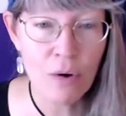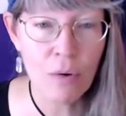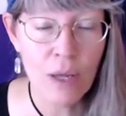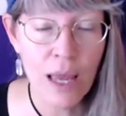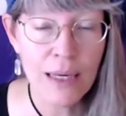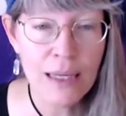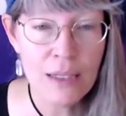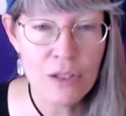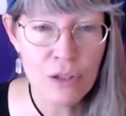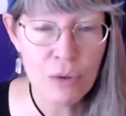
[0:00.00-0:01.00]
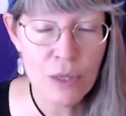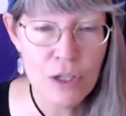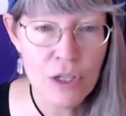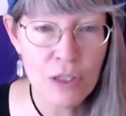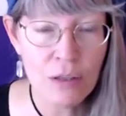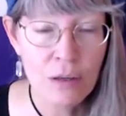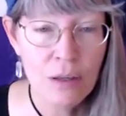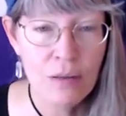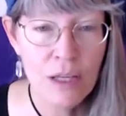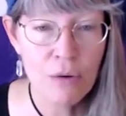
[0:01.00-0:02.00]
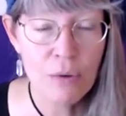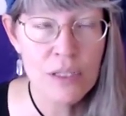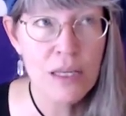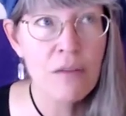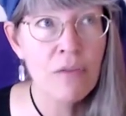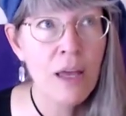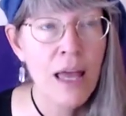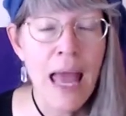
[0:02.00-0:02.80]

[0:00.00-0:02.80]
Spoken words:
So any intuition that you receive,